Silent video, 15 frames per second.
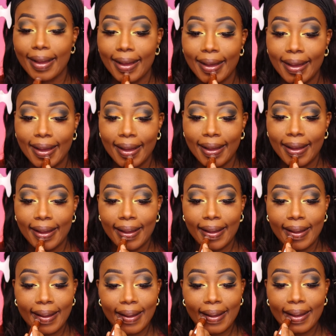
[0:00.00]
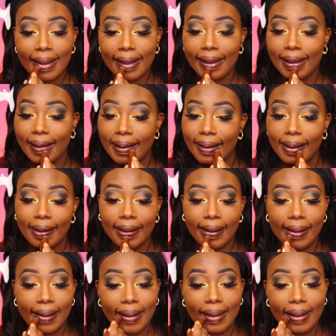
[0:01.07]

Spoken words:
Nothing is said.